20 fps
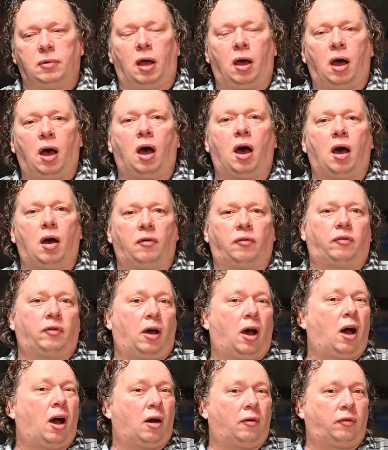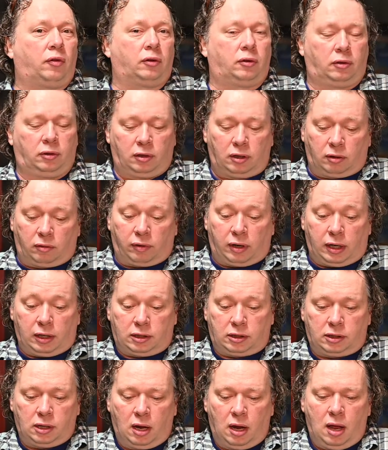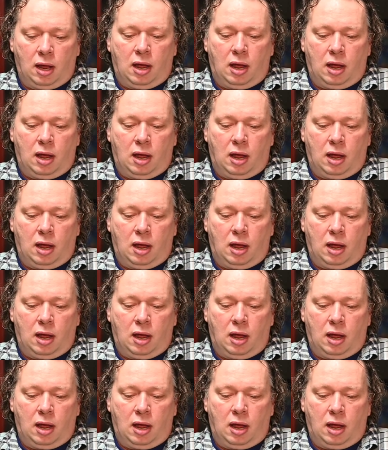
half a degrees.